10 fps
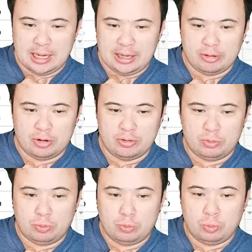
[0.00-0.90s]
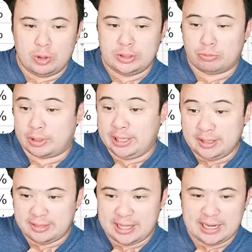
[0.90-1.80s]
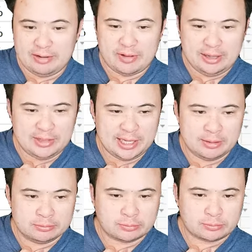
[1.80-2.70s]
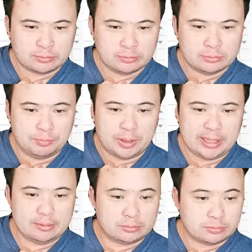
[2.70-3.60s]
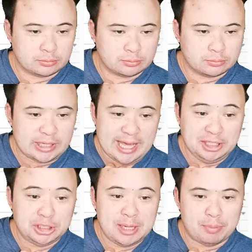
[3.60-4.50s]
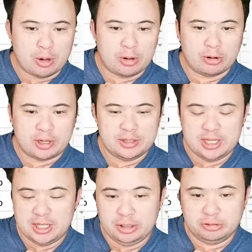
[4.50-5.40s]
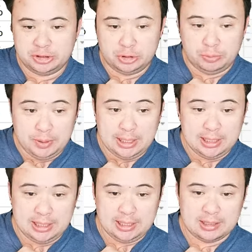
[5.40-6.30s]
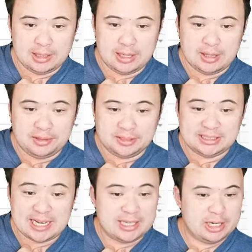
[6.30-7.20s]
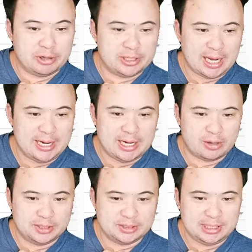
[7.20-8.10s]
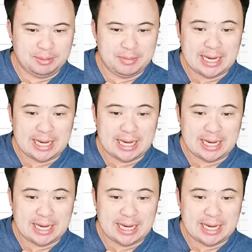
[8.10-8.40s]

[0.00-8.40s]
I don't know what to read into that, if anything, but AJ Barner continues to be the secondary tight end on this team.